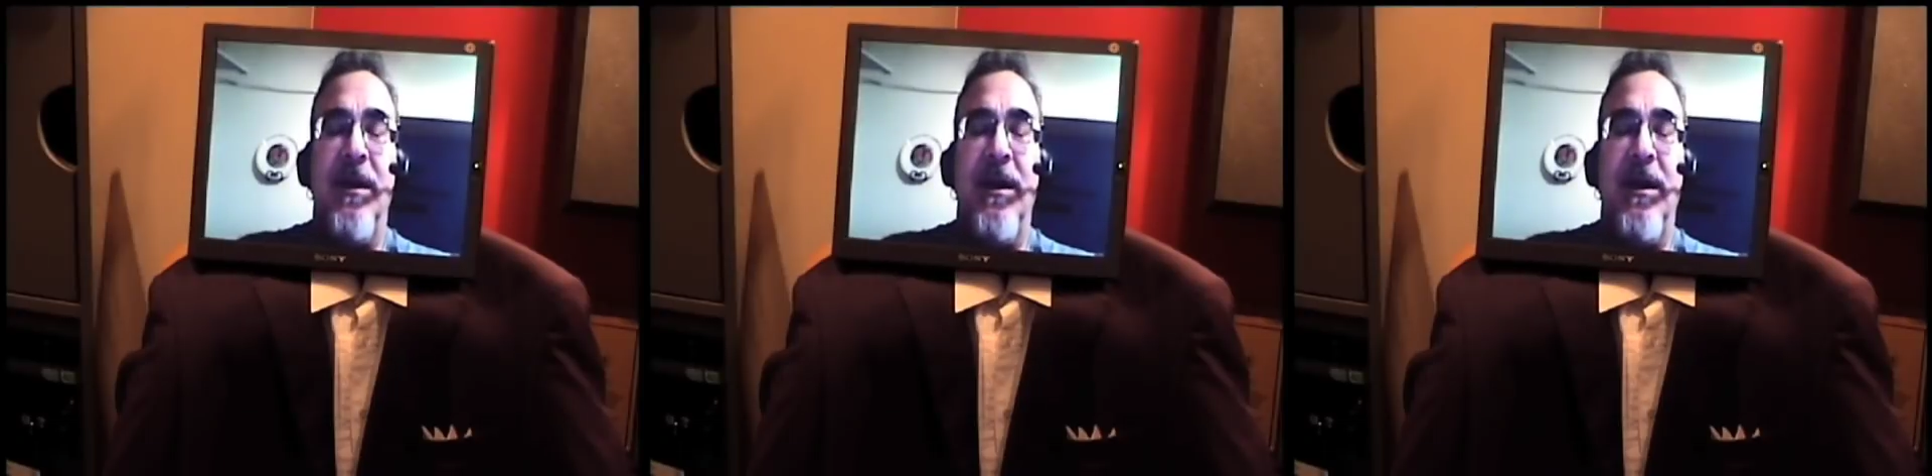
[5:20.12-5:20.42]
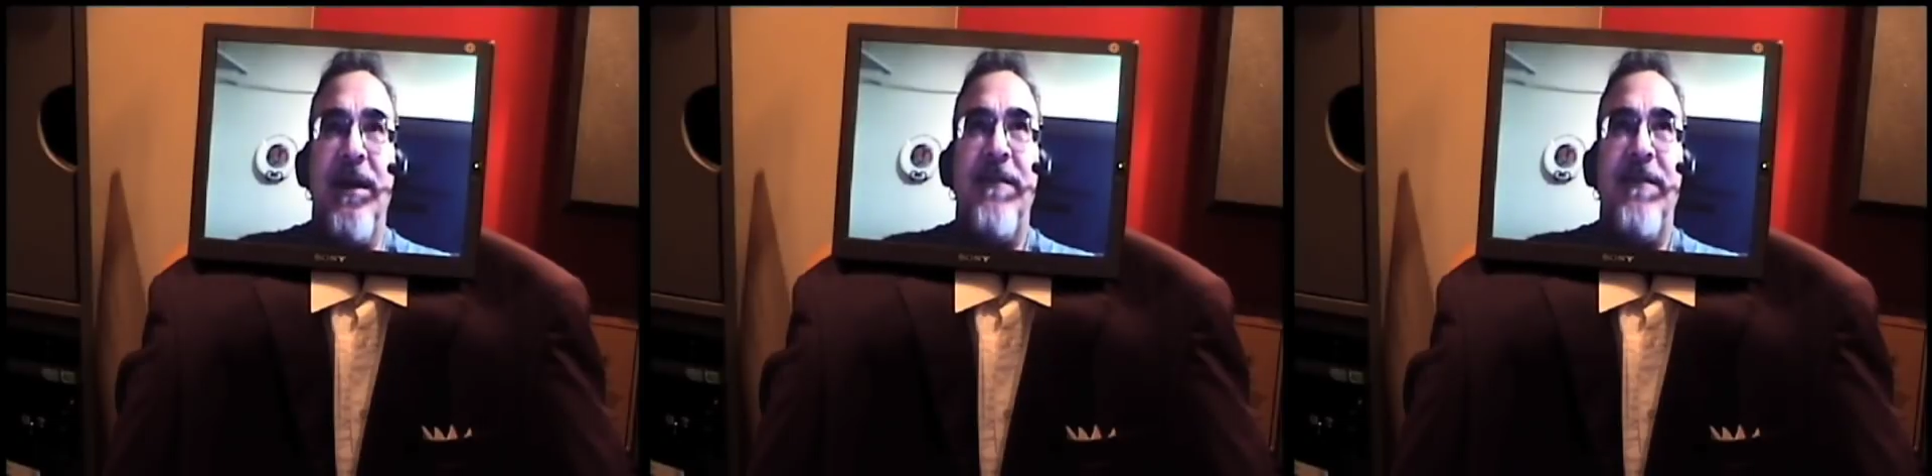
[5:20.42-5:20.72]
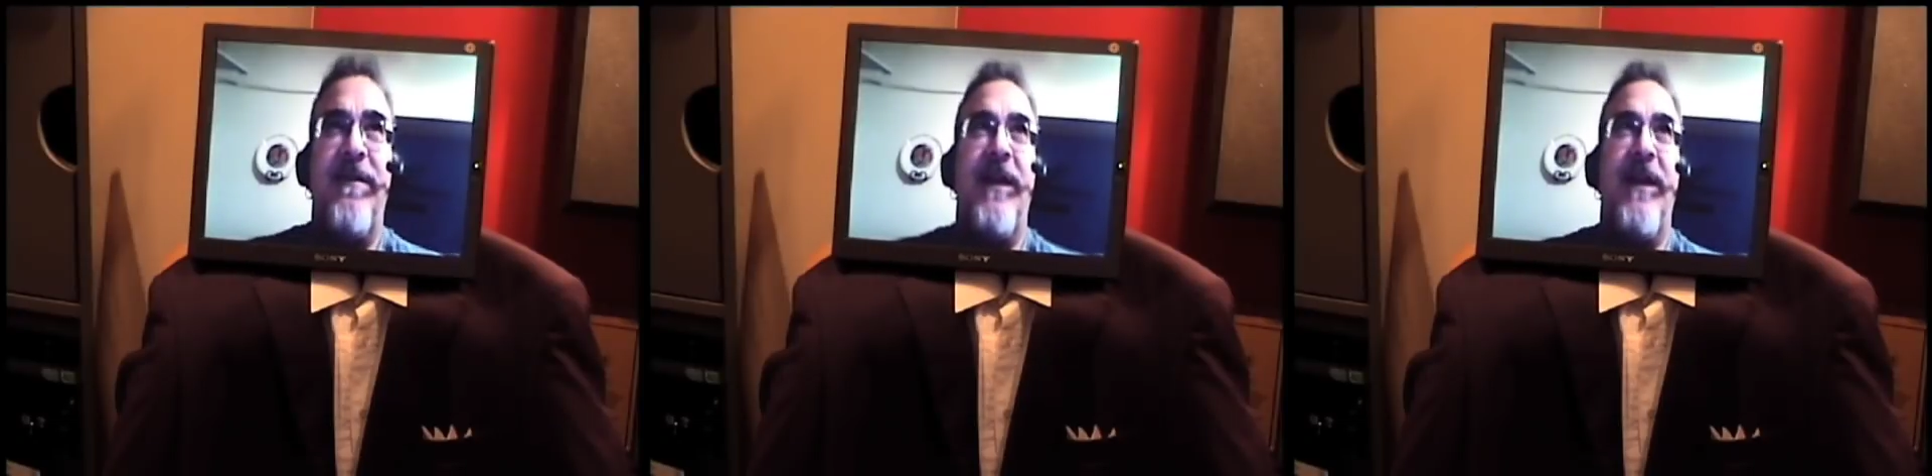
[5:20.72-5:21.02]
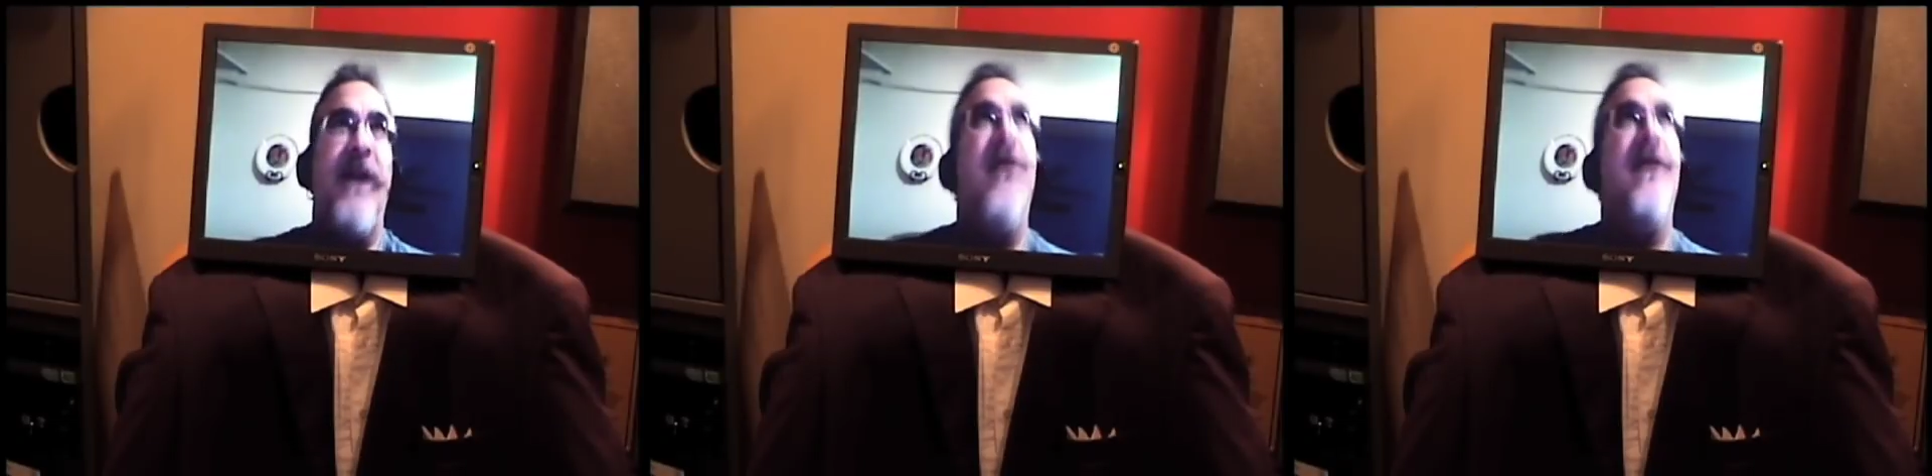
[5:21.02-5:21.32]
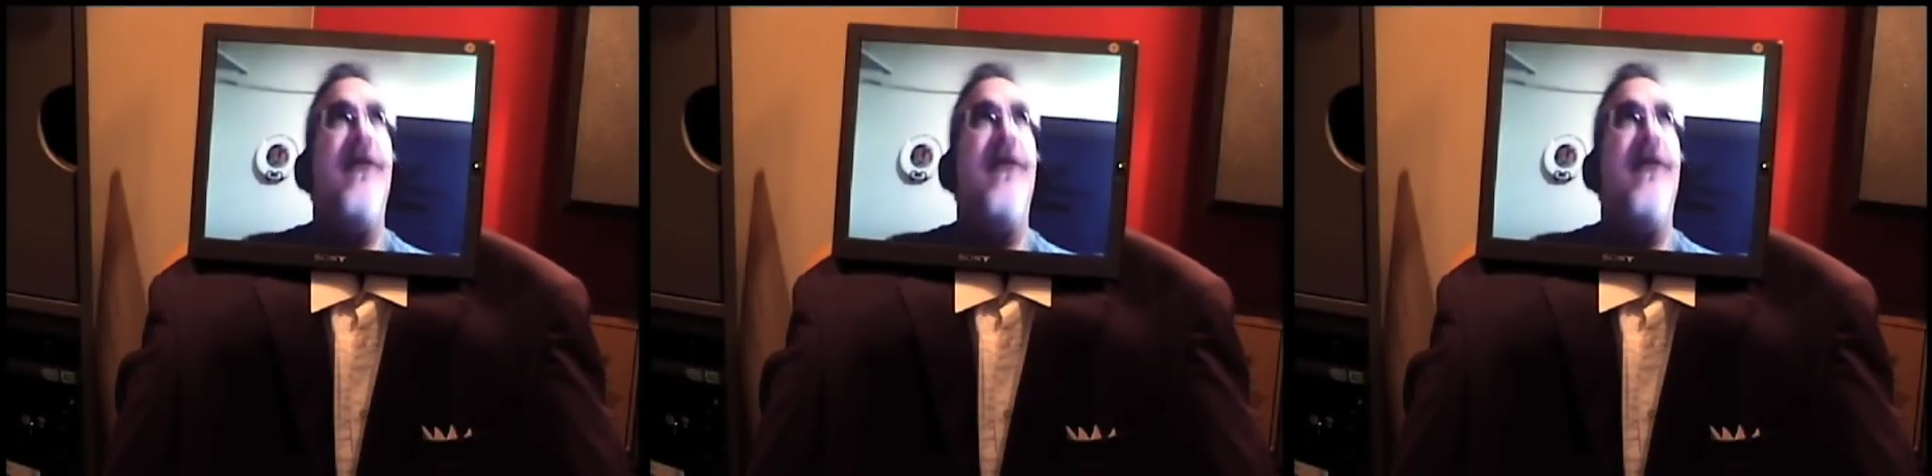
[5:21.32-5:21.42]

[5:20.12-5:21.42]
it's the,